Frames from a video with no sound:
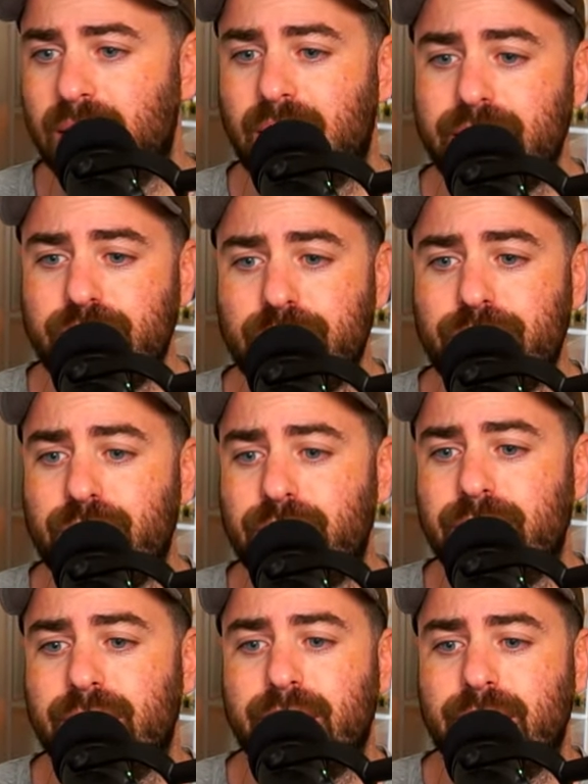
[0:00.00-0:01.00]
and Shifter
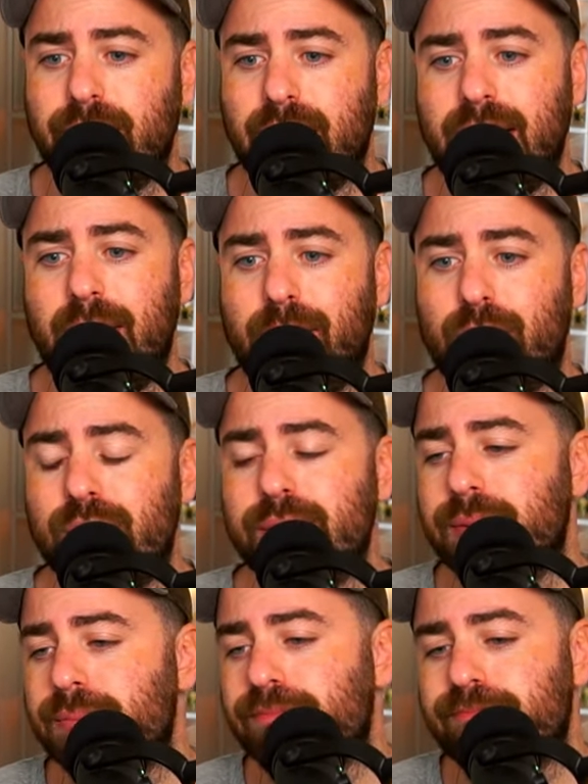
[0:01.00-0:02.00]
and
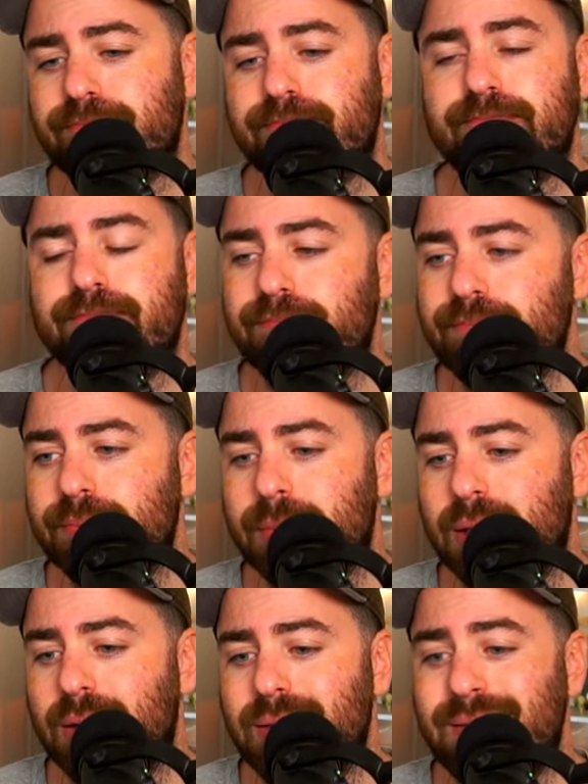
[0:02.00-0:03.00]
Impulse.
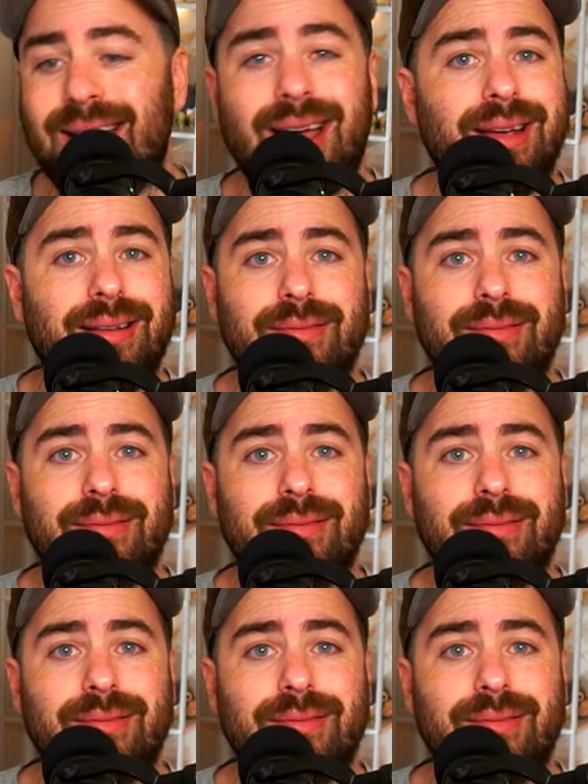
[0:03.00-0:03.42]
This deck,